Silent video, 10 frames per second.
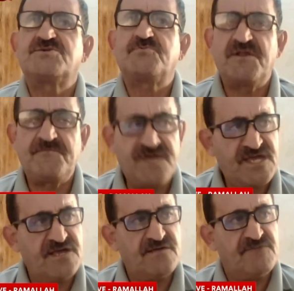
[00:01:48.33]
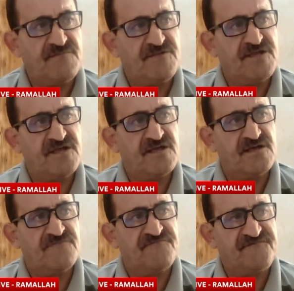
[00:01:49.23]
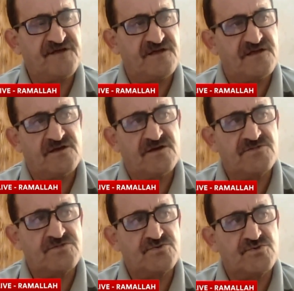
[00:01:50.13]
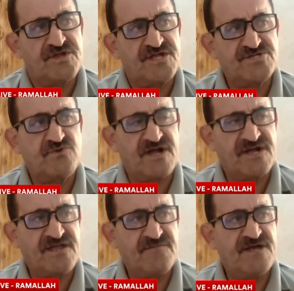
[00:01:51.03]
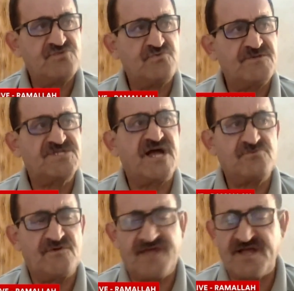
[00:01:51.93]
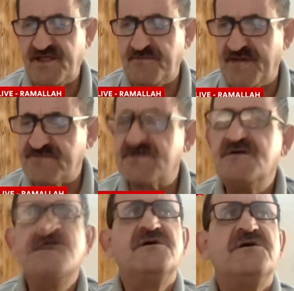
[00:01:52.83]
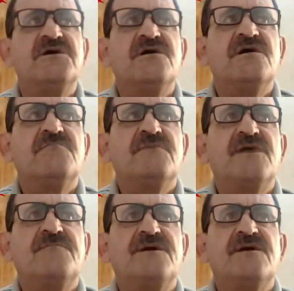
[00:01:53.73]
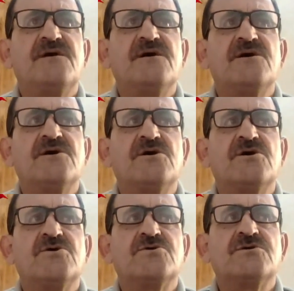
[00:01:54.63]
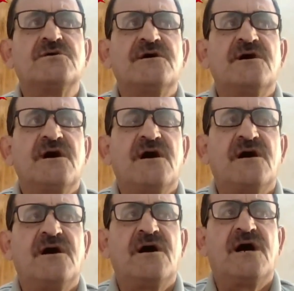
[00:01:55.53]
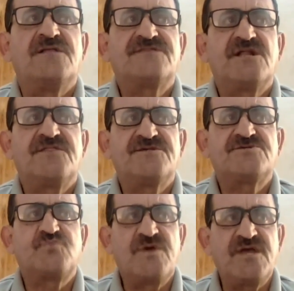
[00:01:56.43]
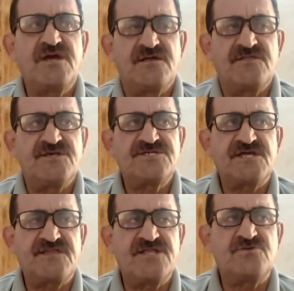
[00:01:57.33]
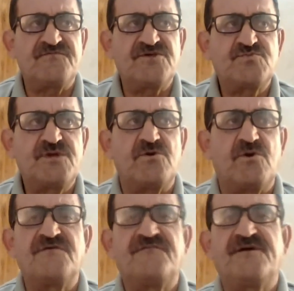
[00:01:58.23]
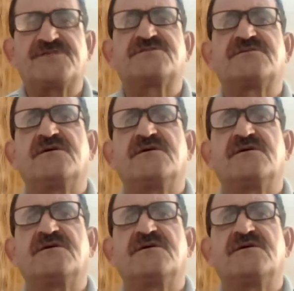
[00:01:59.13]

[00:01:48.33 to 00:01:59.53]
will be maybe to reach to agreement, to be signed on the agreement, maybe until this week, the end of this week, or the first,